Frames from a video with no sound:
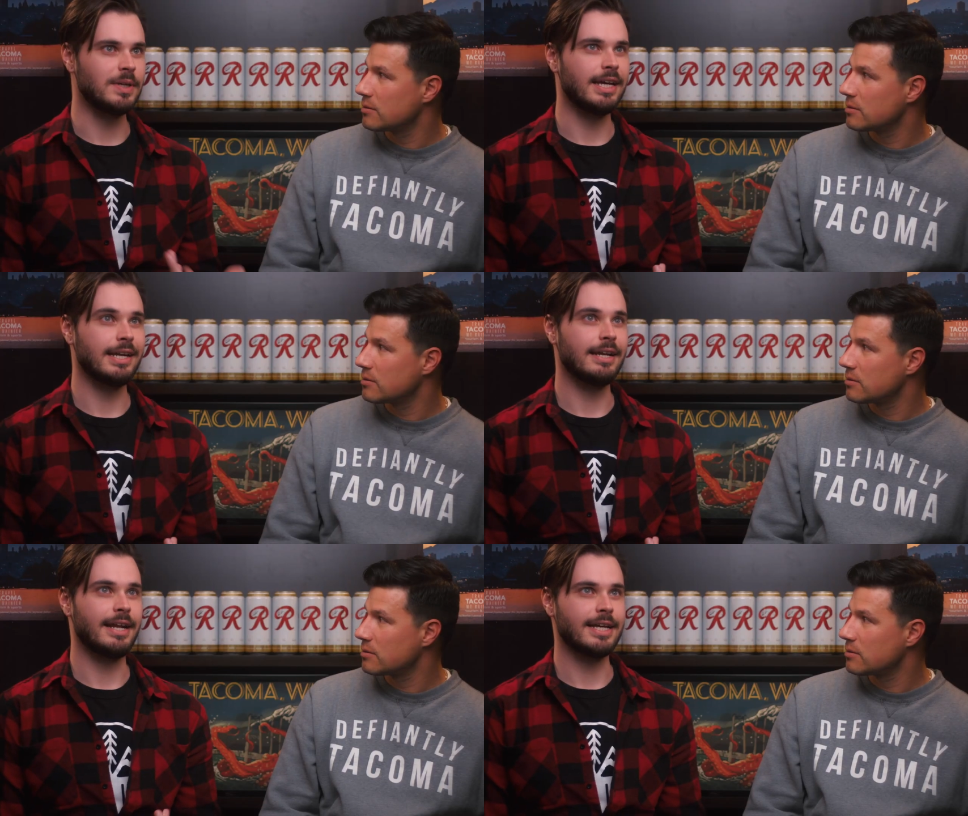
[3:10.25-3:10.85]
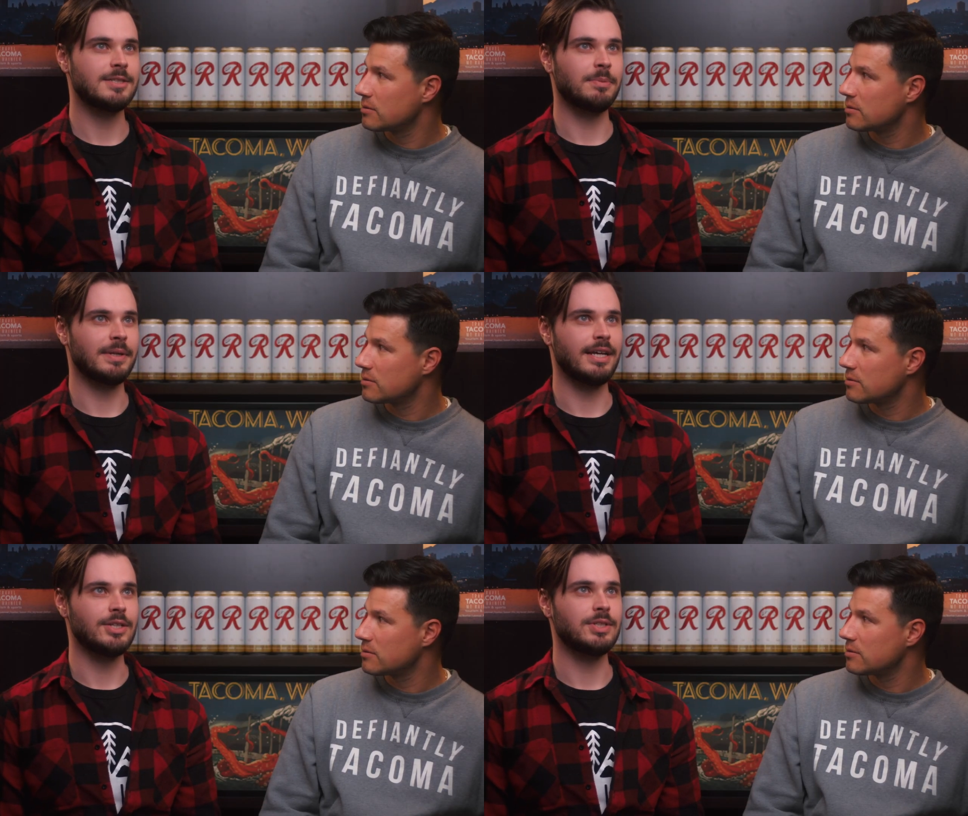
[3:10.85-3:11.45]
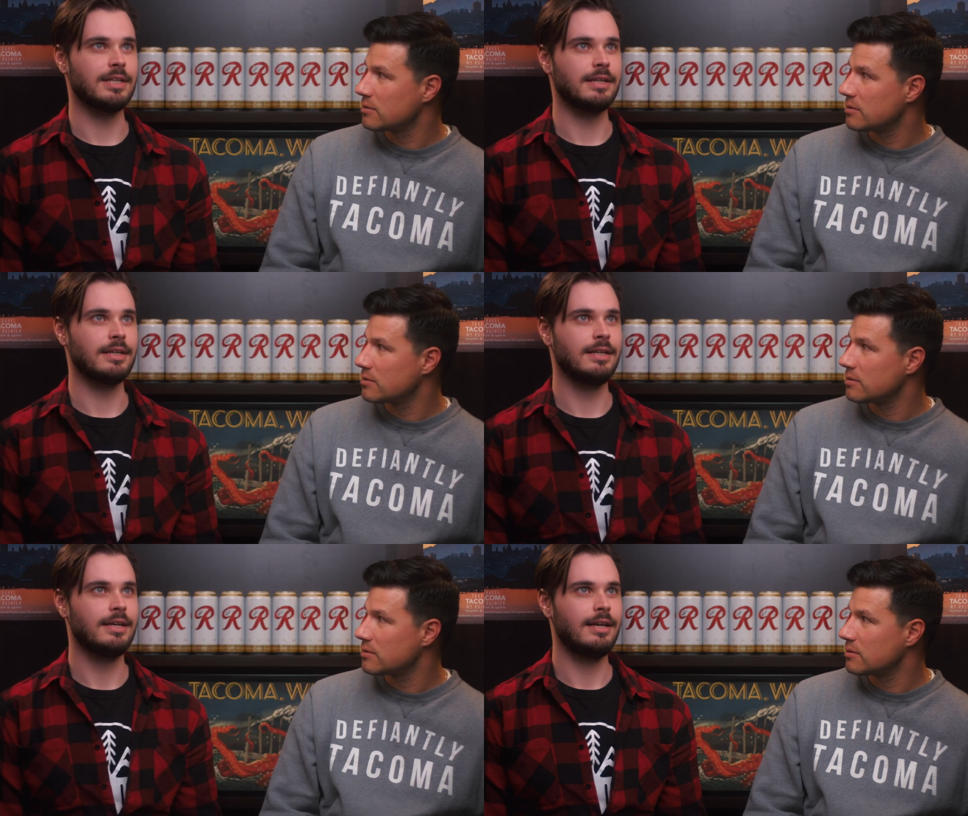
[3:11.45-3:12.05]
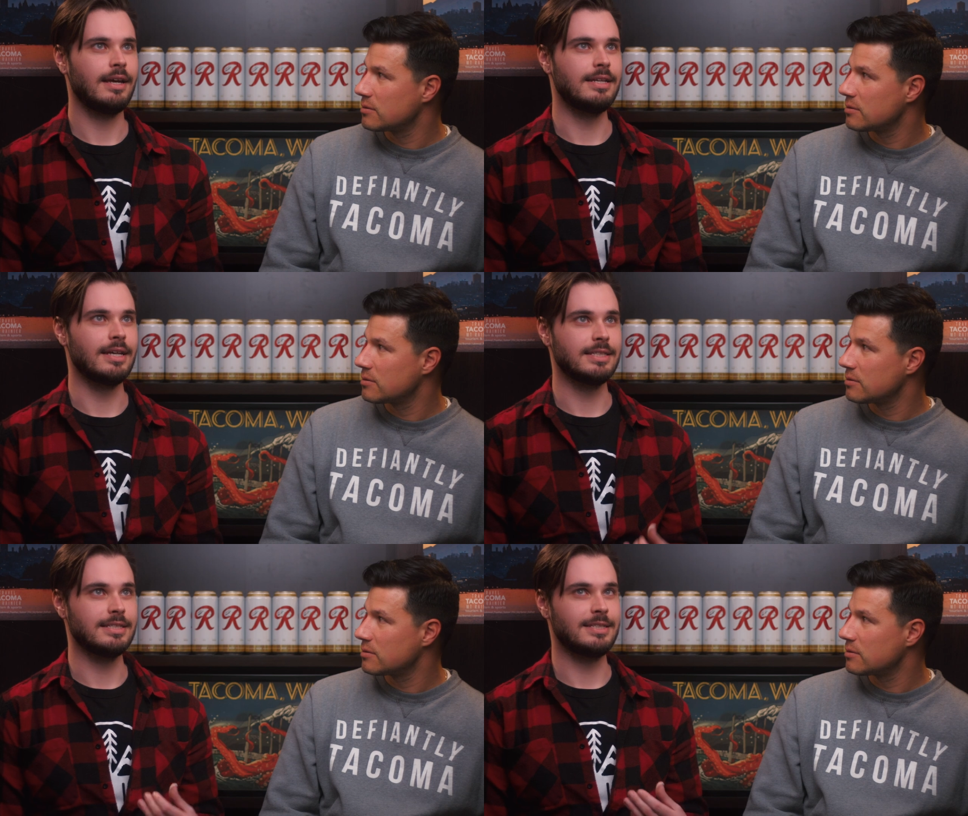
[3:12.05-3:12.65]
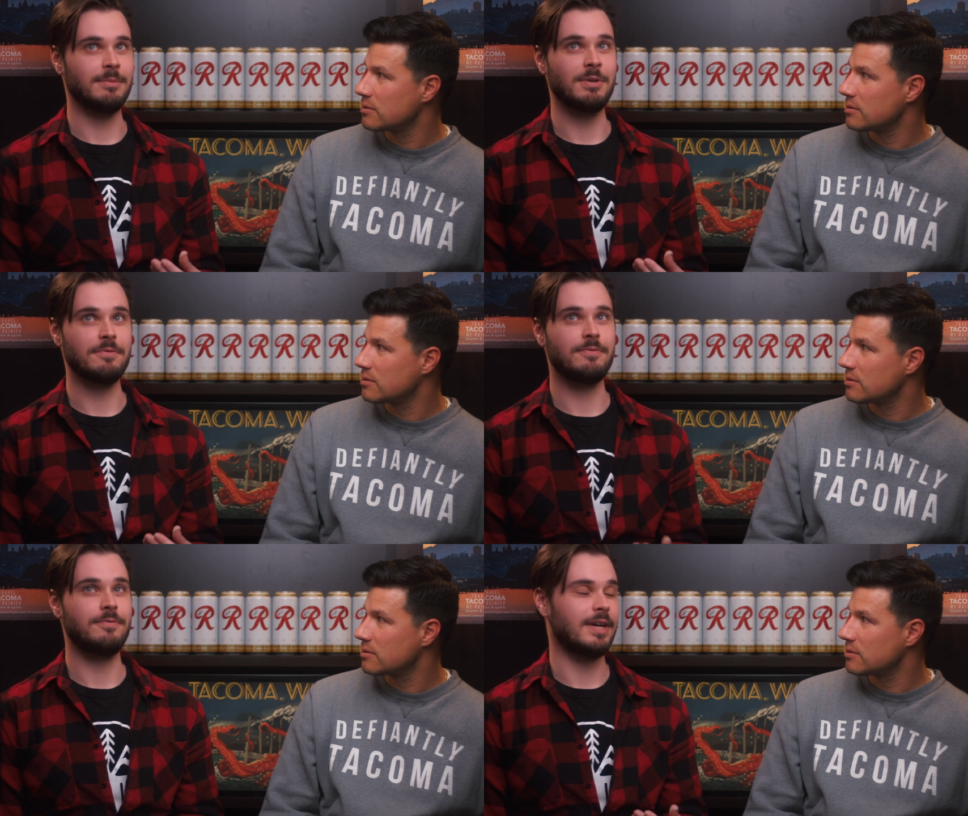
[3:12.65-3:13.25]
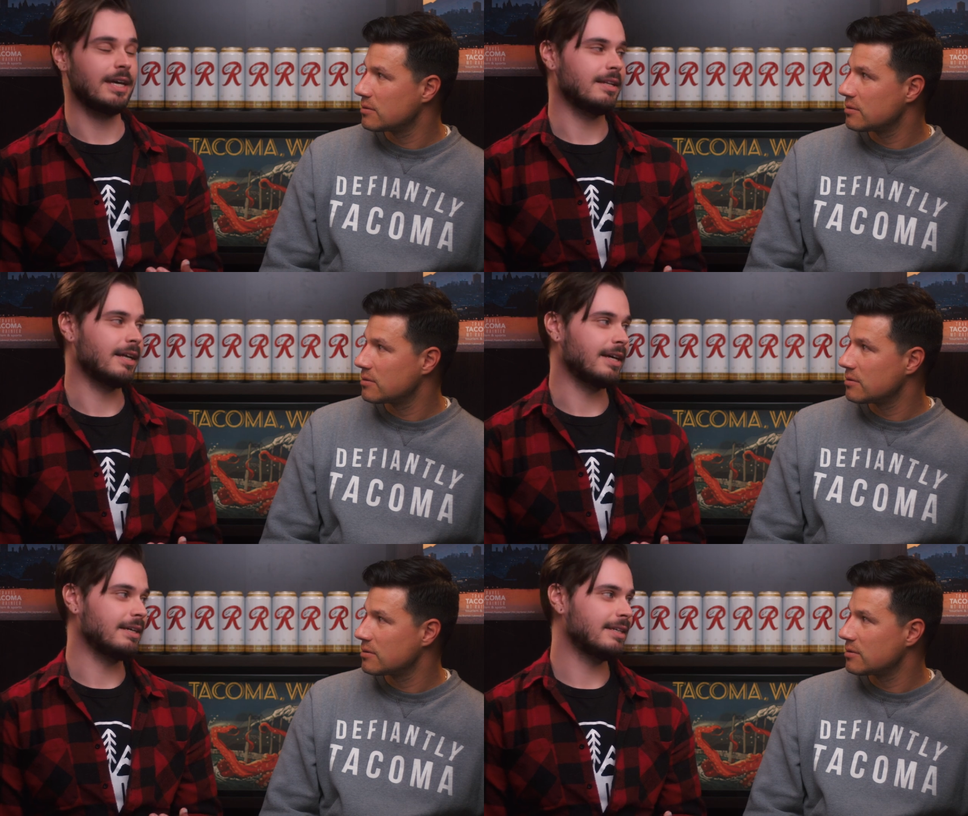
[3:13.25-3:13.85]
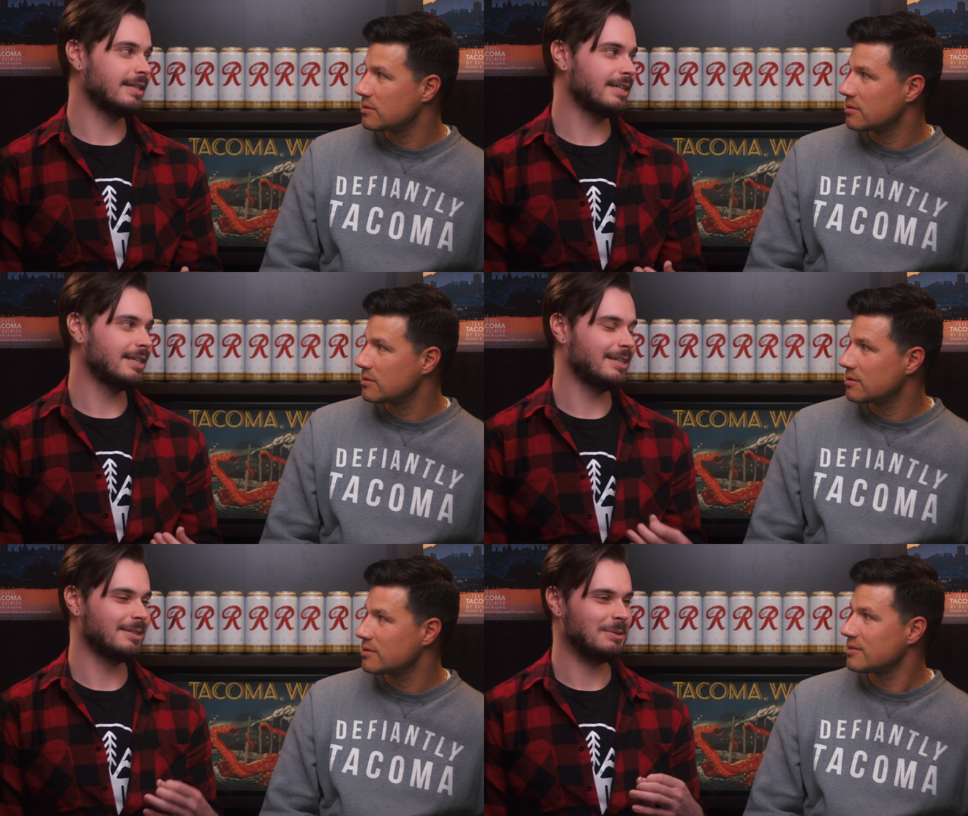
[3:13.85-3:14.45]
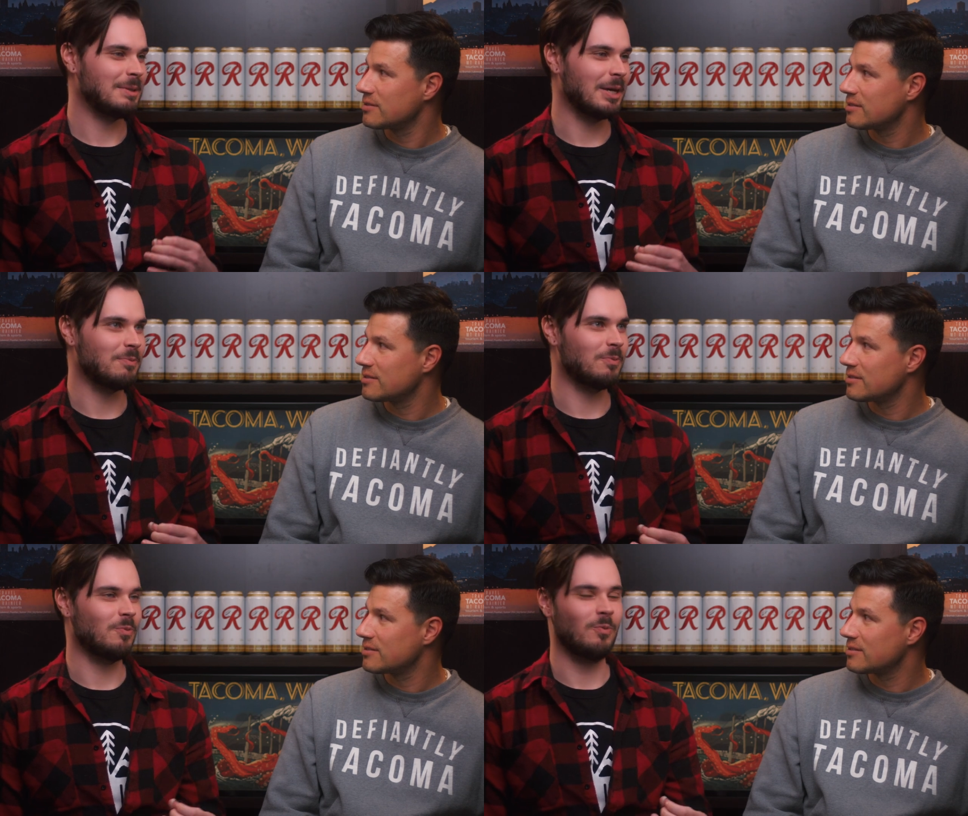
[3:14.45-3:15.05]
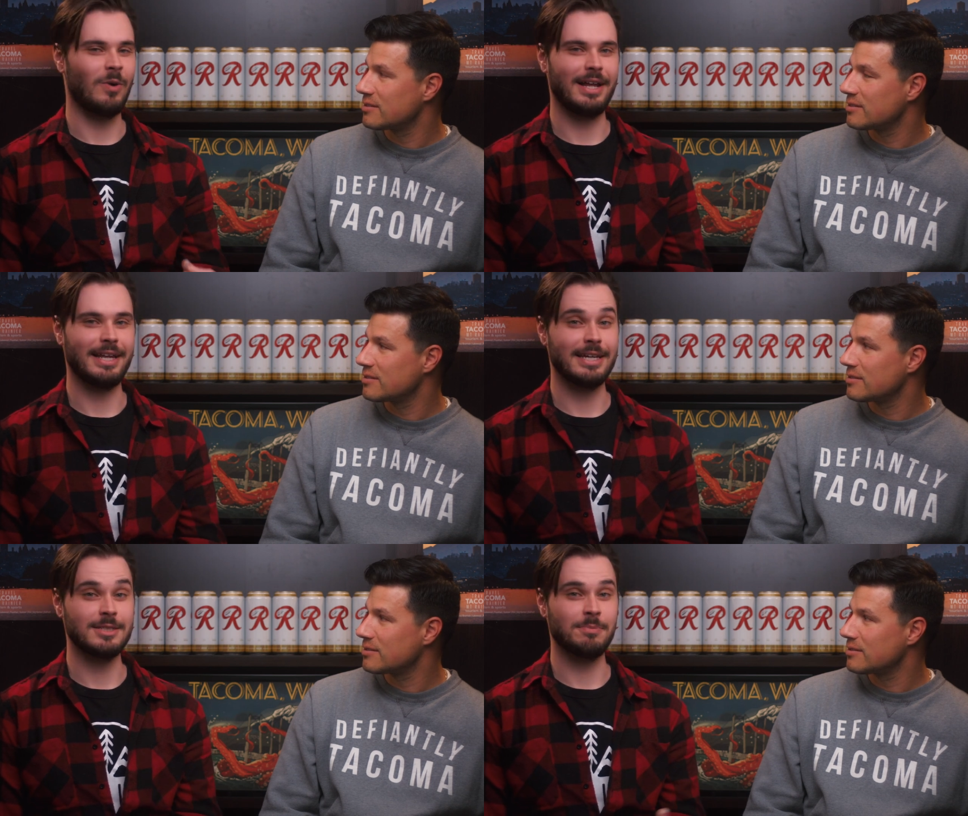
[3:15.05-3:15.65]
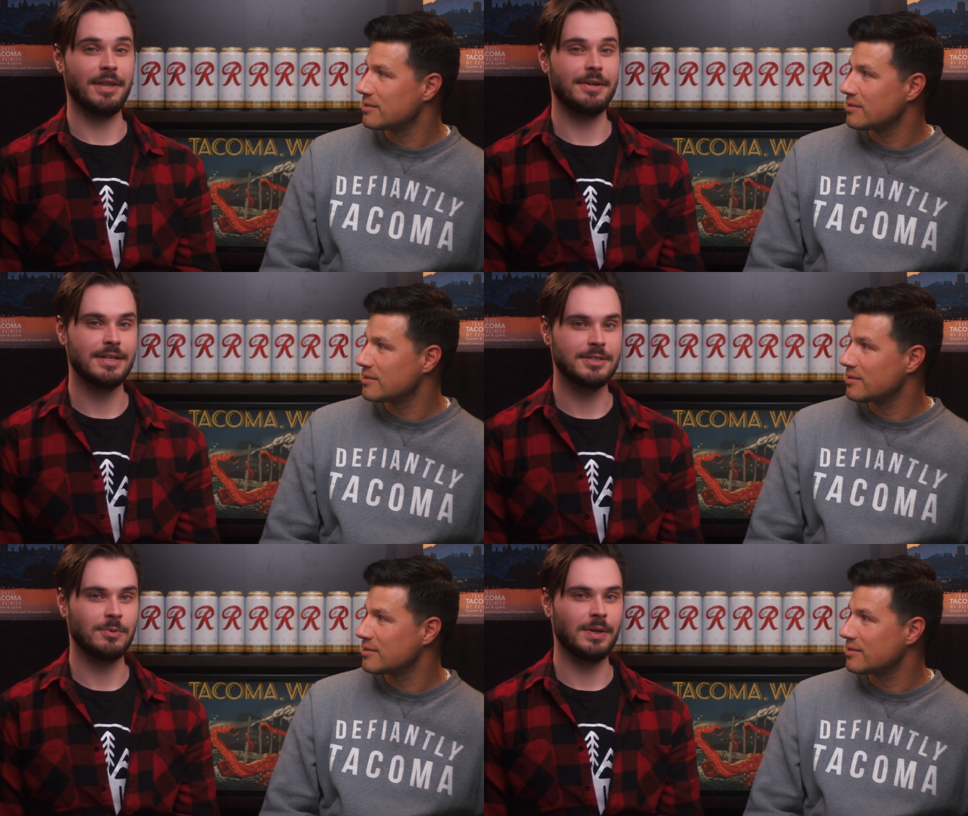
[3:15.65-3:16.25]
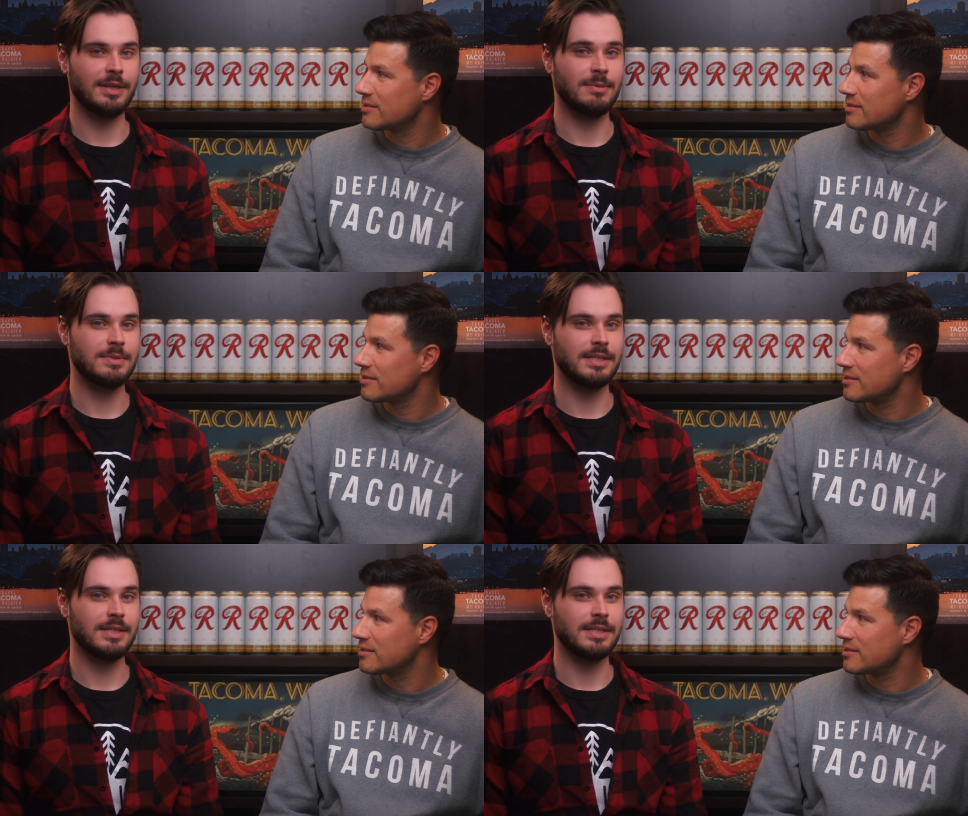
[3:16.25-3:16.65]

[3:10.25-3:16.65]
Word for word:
Speaker 1: get an explanation, it doesn't seem to fit, like why, like his mother doesn't want them